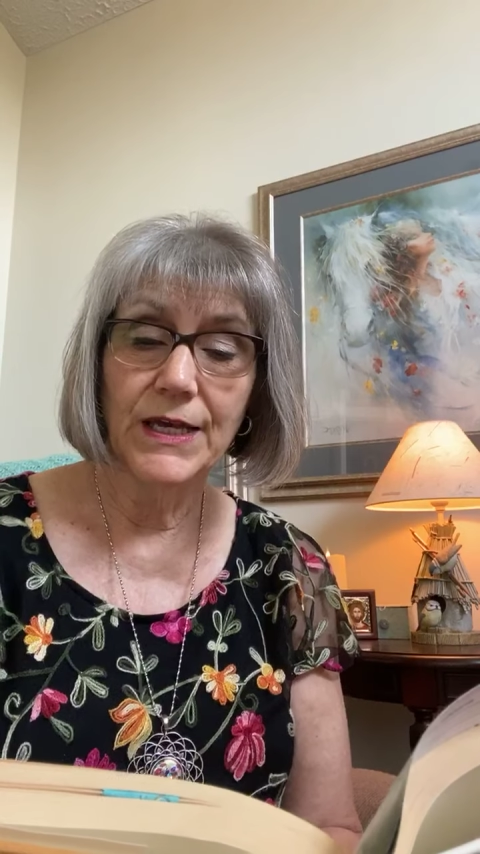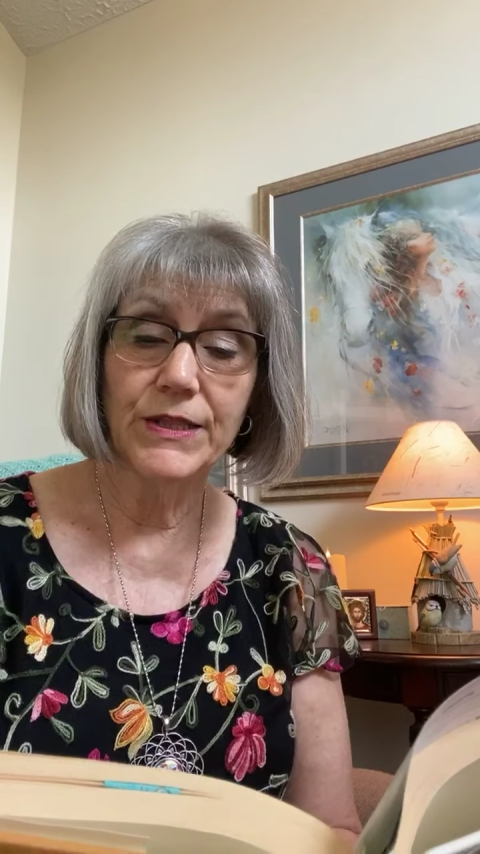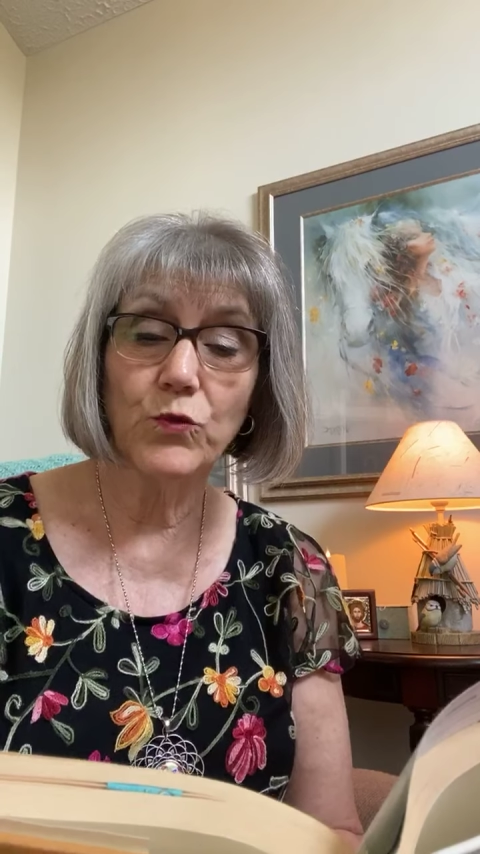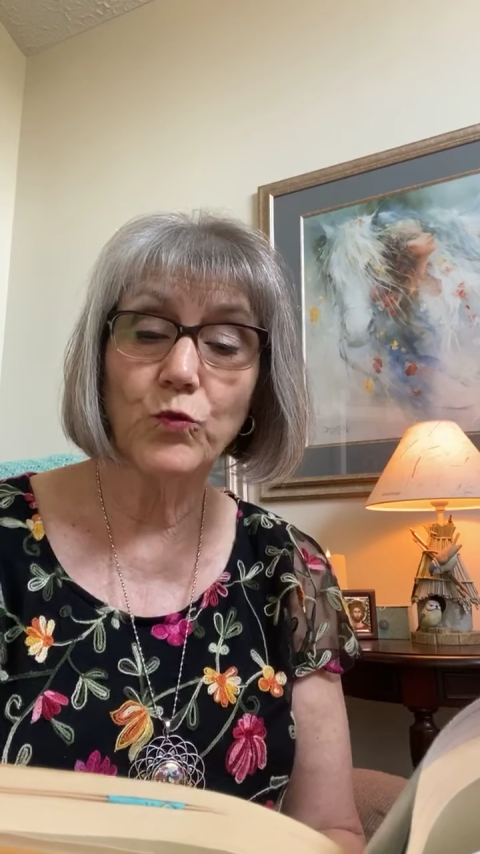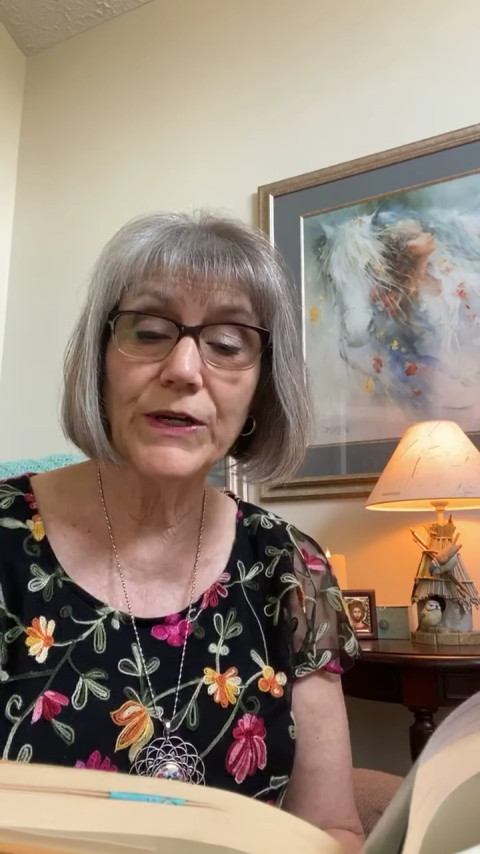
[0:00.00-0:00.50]

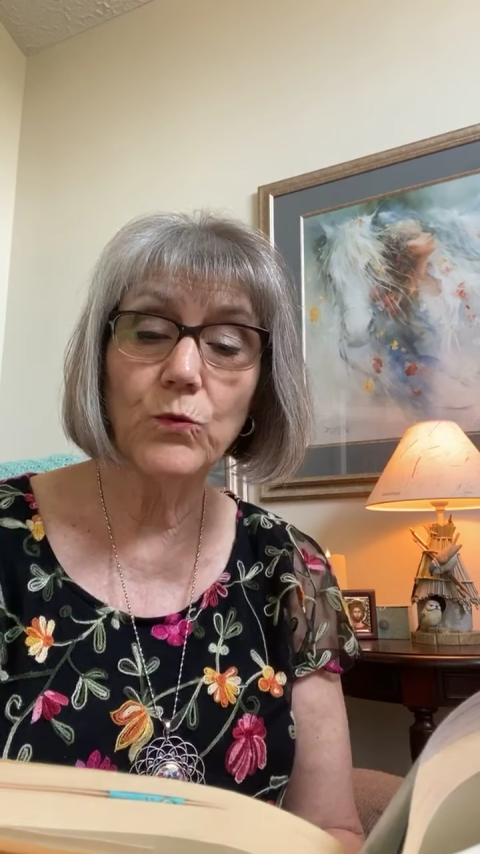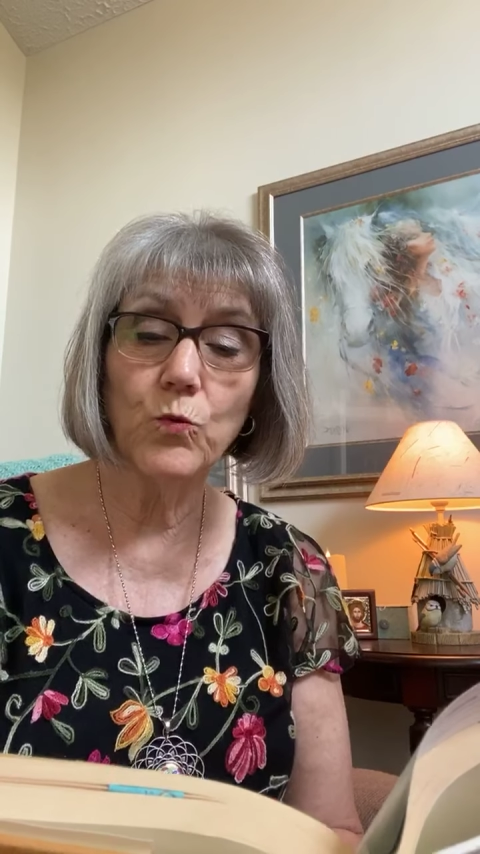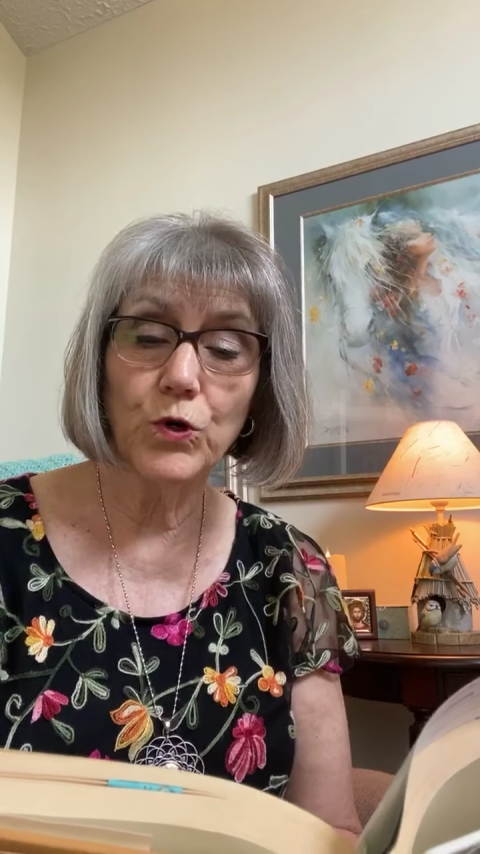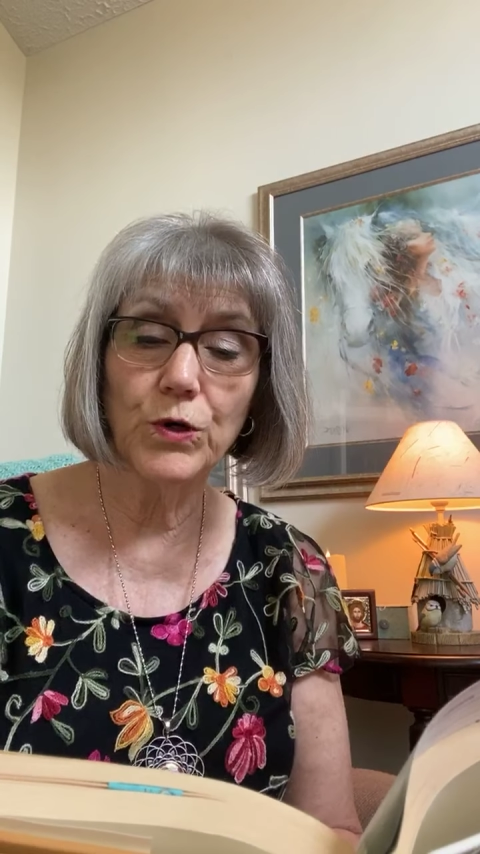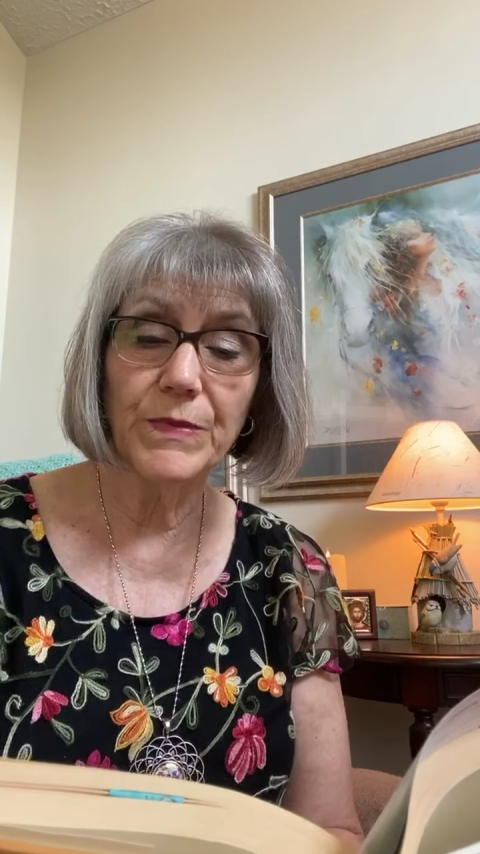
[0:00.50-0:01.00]
The written
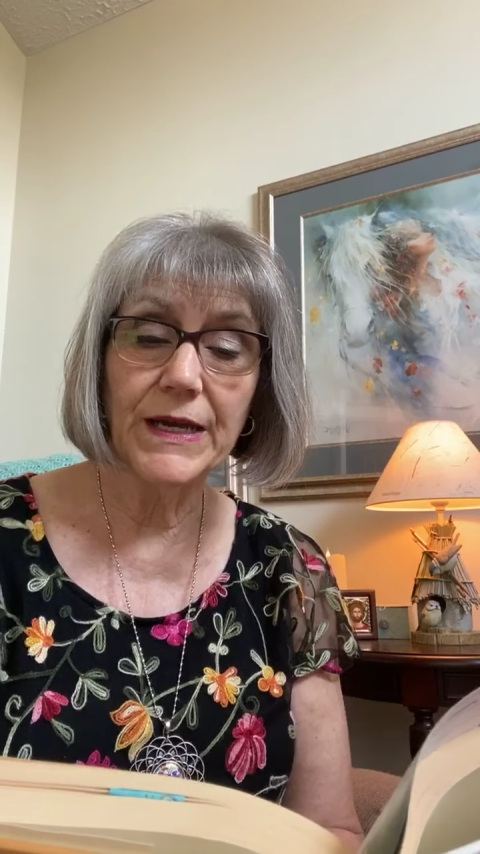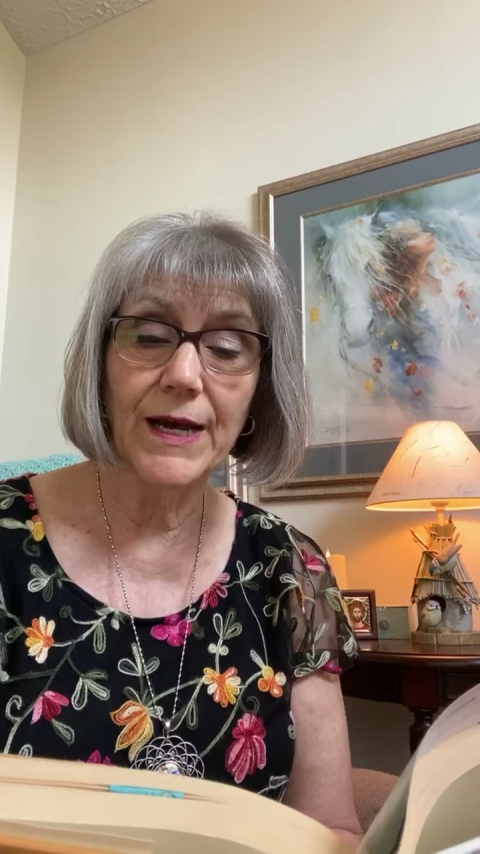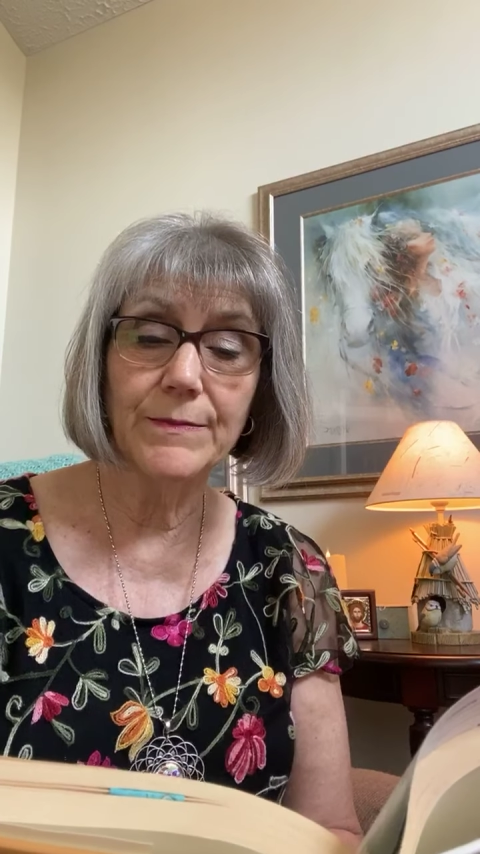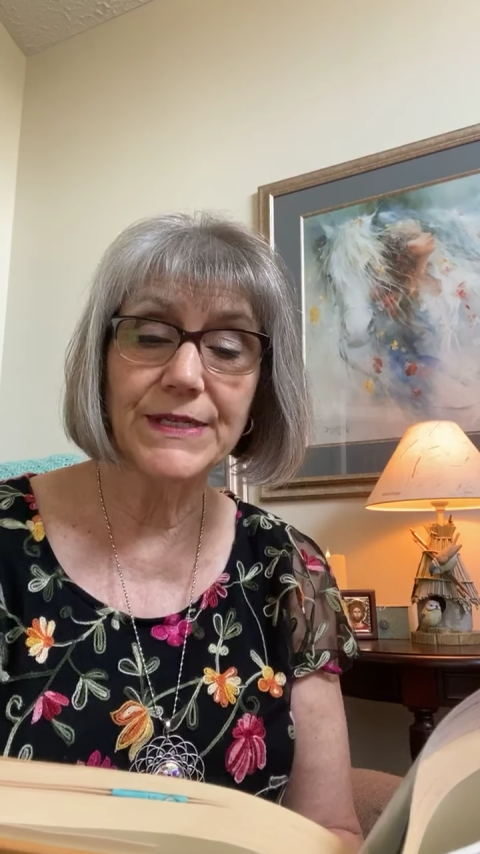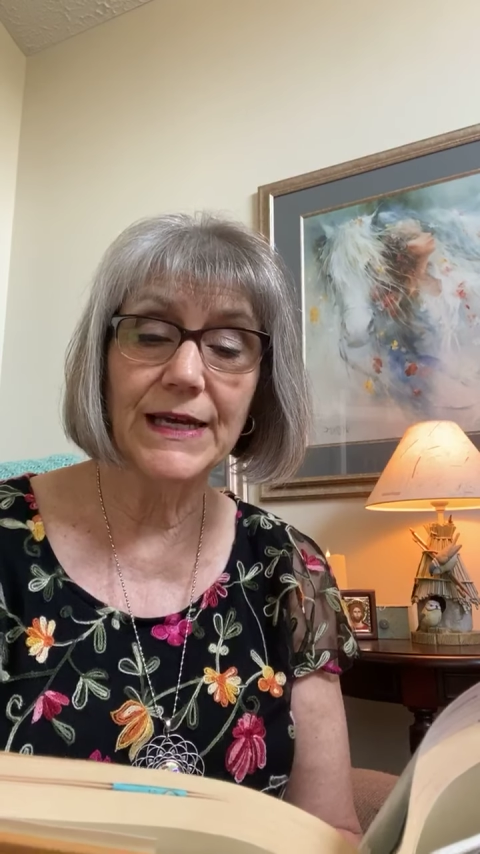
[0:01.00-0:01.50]
word becomes